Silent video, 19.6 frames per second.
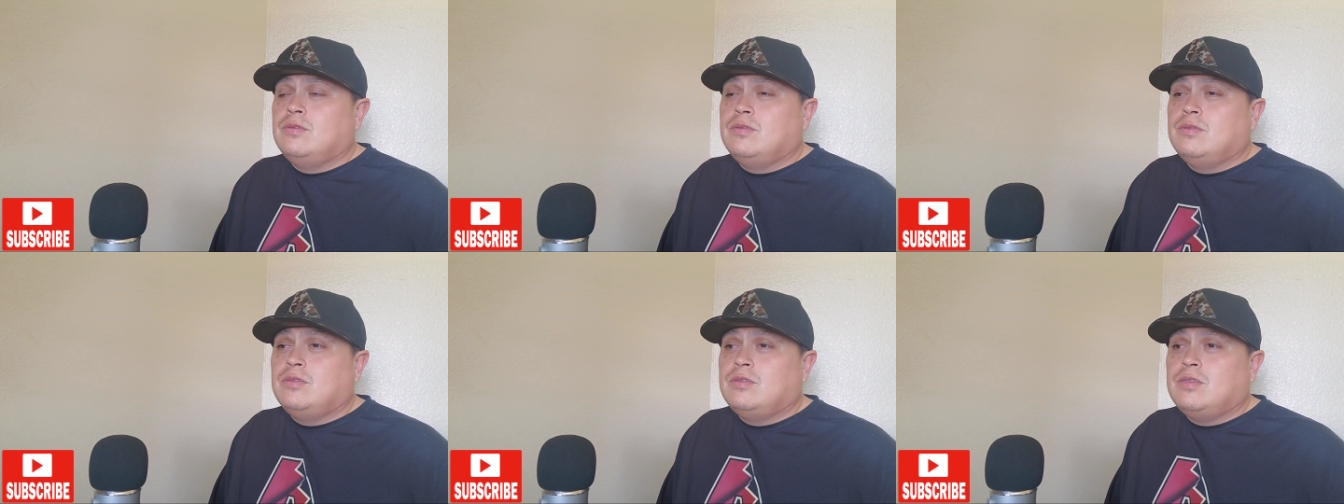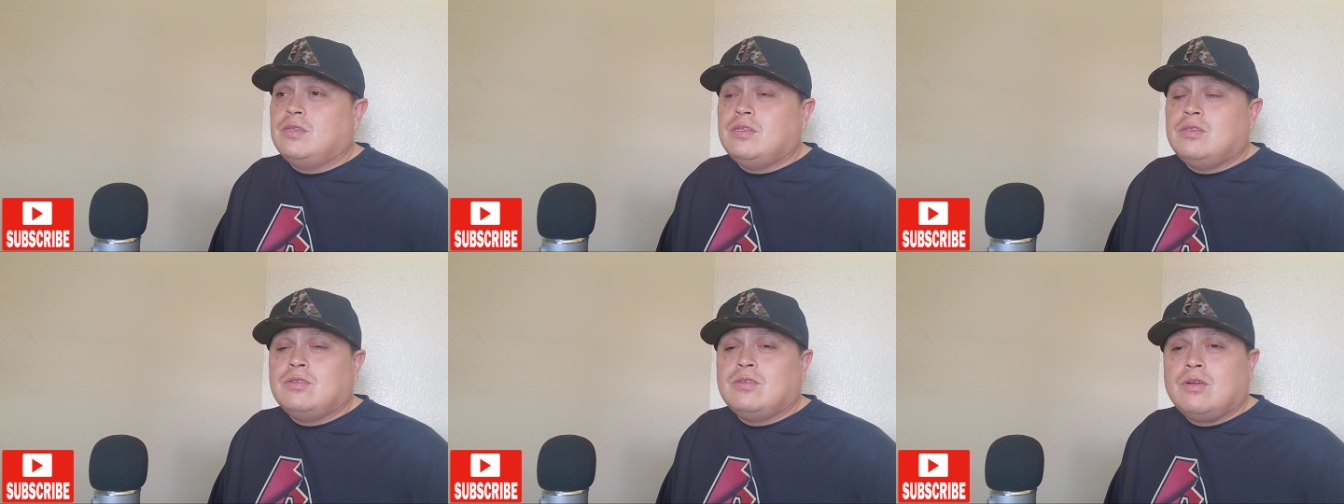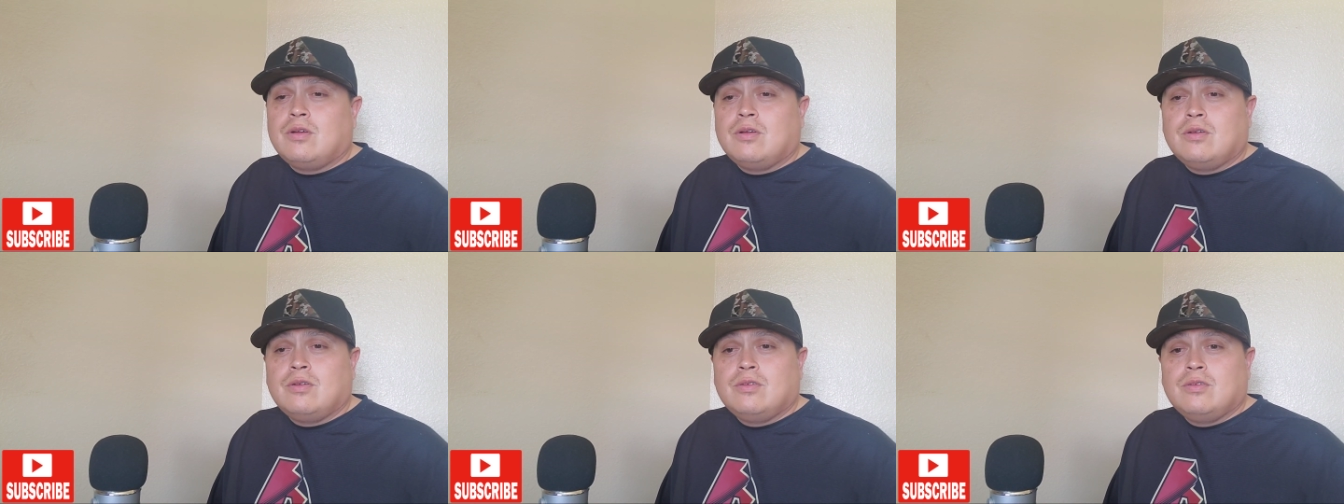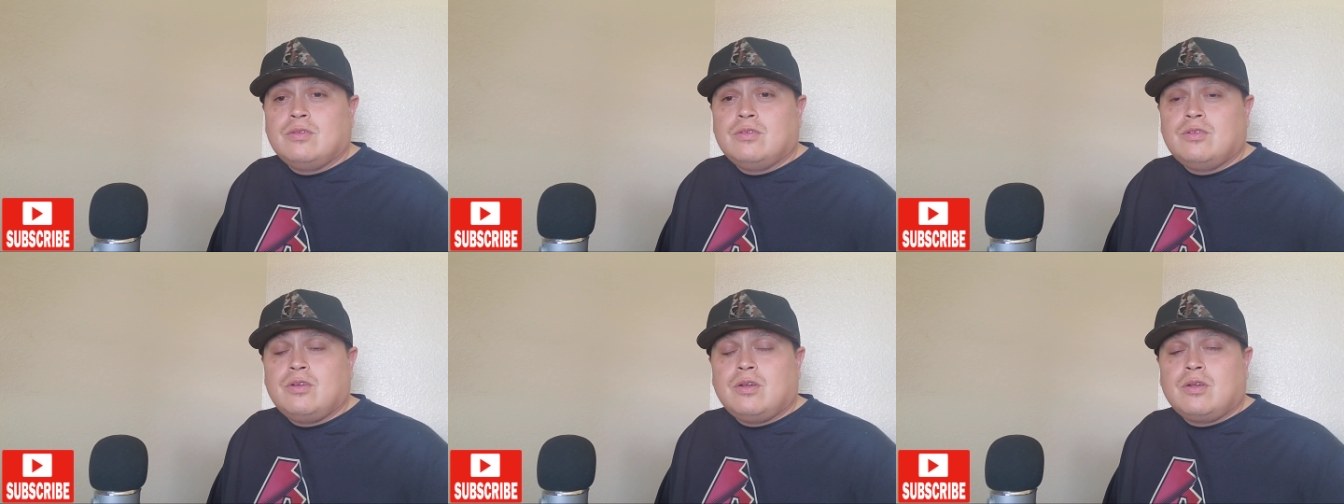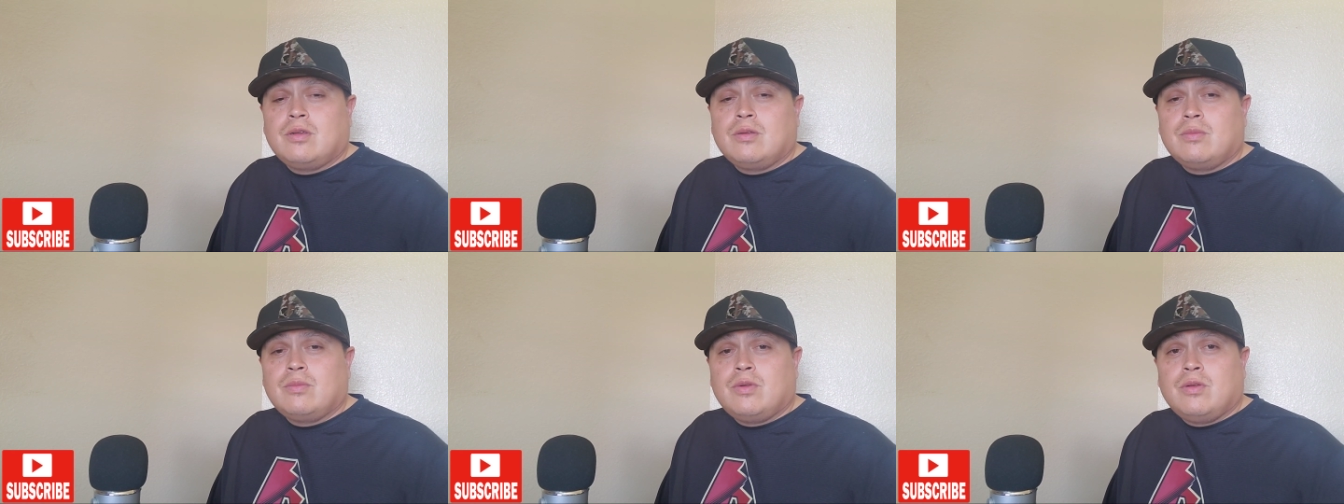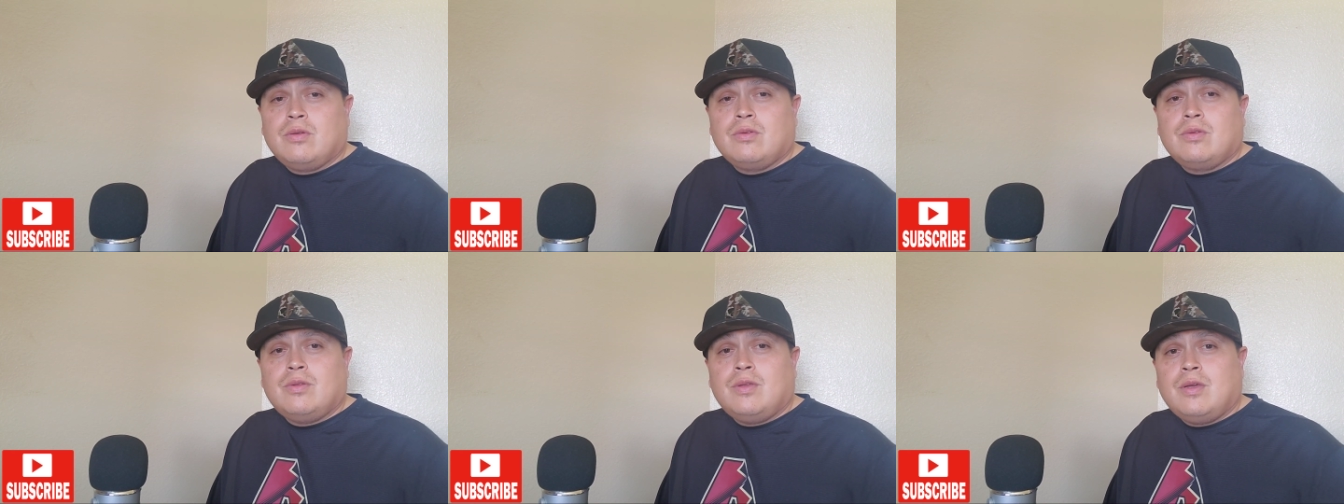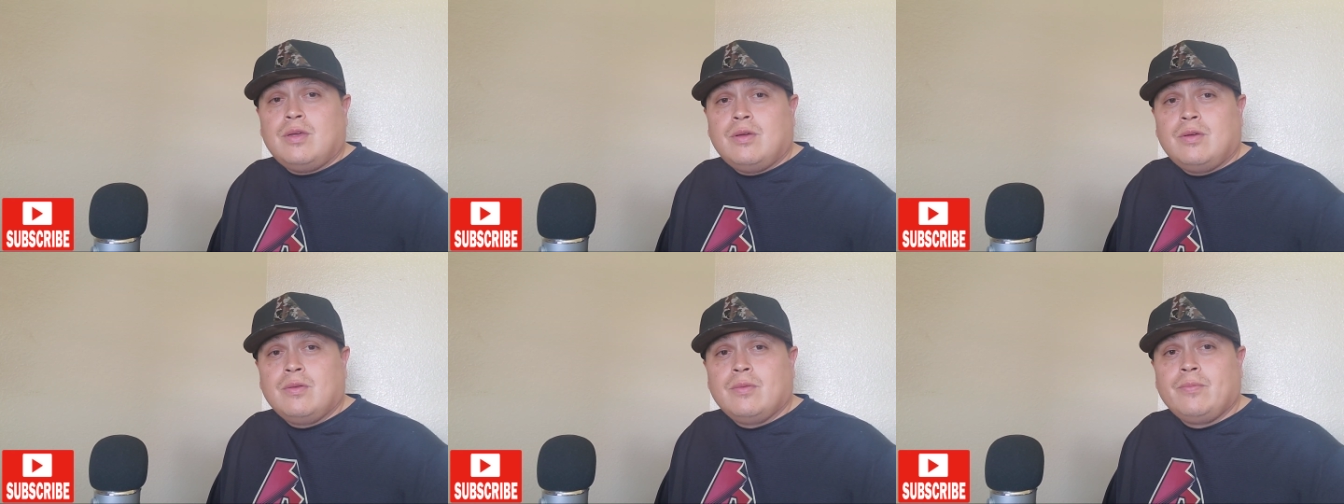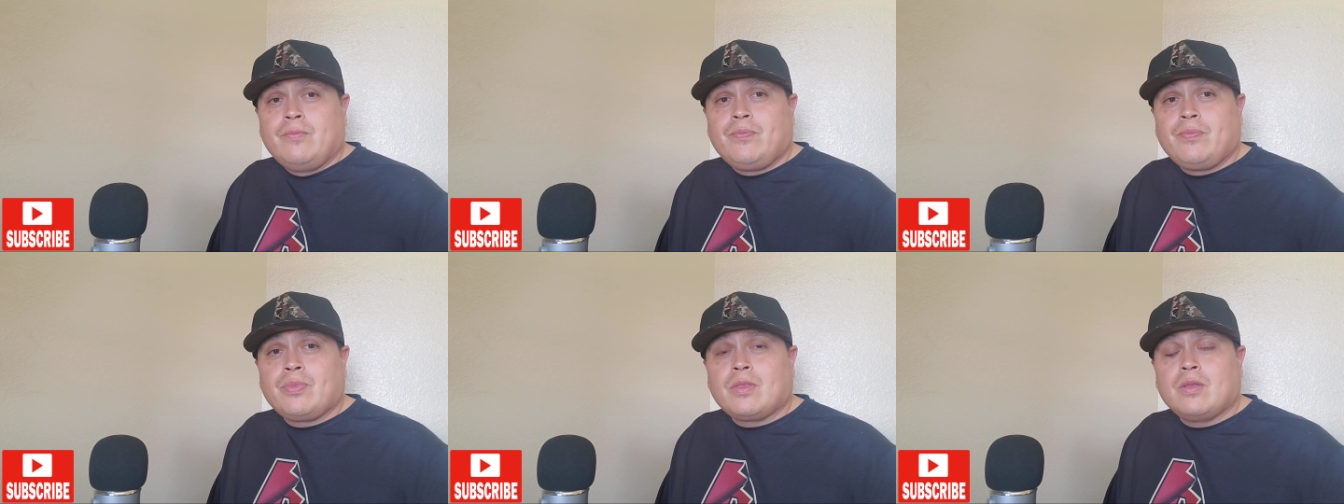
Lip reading: since our truck broke down,